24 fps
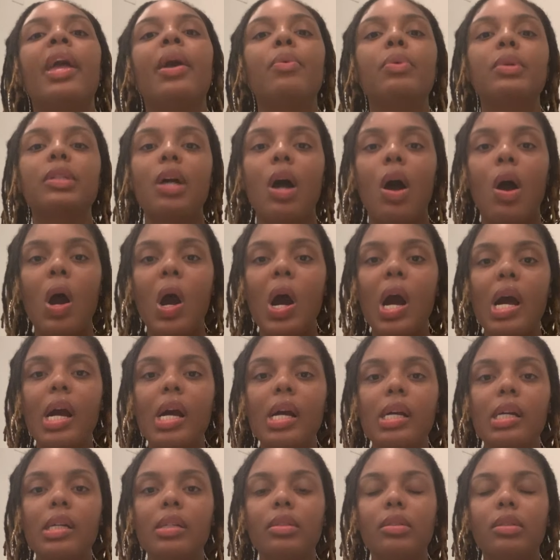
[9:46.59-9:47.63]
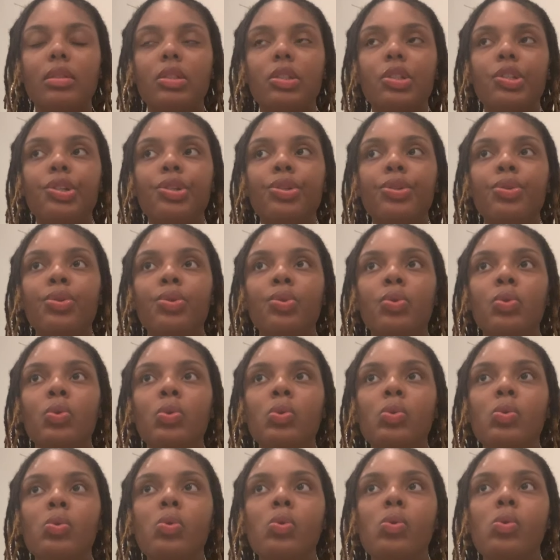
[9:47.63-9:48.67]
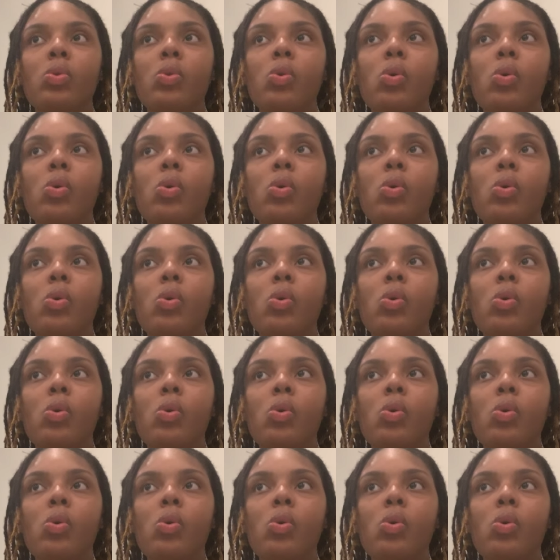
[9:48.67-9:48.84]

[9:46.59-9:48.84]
it was hard to